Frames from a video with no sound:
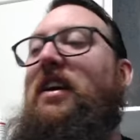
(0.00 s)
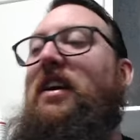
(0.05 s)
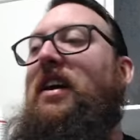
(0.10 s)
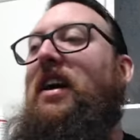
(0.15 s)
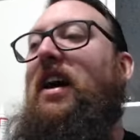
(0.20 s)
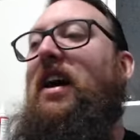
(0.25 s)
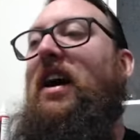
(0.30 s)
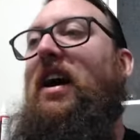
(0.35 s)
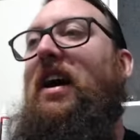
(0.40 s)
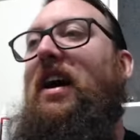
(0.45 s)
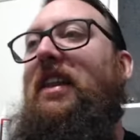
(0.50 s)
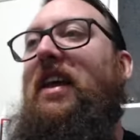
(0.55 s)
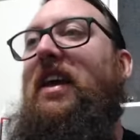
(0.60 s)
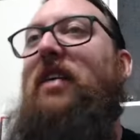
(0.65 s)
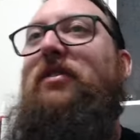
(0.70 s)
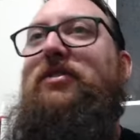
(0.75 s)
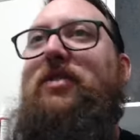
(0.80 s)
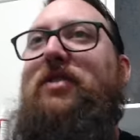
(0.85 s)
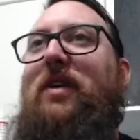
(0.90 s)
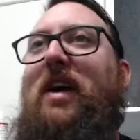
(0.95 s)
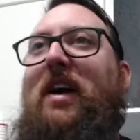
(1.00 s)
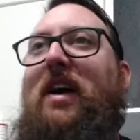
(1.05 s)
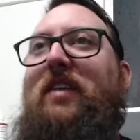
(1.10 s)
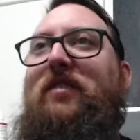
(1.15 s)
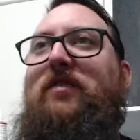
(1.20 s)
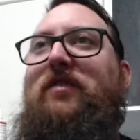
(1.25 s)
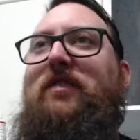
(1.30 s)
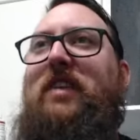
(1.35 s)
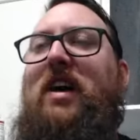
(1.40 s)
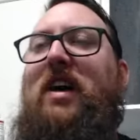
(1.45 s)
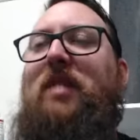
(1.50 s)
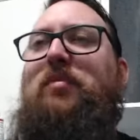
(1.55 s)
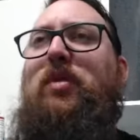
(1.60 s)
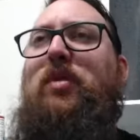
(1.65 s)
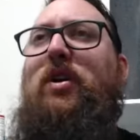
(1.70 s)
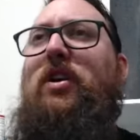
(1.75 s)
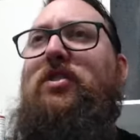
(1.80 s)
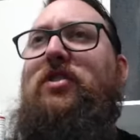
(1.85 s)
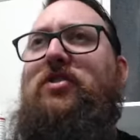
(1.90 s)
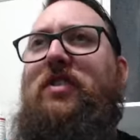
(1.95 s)
They also have
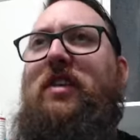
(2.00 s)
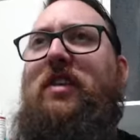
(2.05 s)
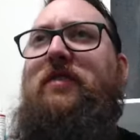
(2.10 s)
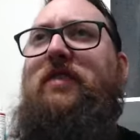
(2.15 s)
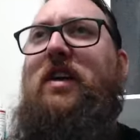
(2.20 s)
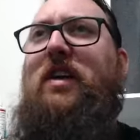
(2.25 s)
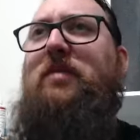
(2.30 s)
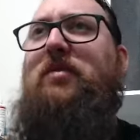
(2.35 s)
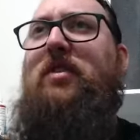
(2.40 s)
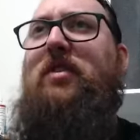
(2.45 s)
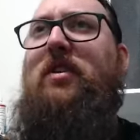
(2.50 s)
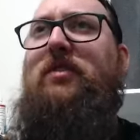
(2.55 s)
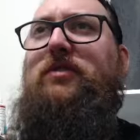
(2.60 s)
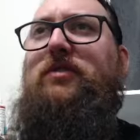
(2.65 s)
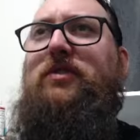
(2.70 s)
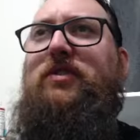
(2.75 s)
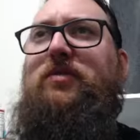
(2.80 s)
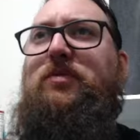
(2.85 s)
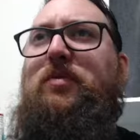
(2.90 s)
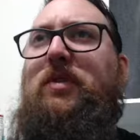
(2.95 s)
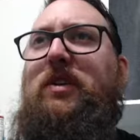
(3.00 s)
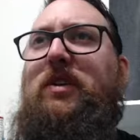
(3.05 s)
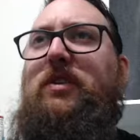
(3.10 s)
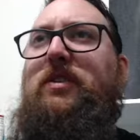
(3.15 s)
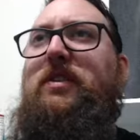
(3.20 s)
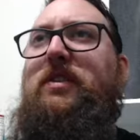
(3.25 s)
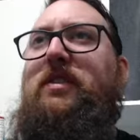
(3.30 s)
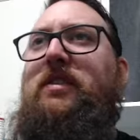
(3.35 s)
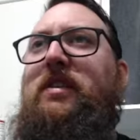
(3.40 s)
Purge on their flamethrowers, which is pretty good.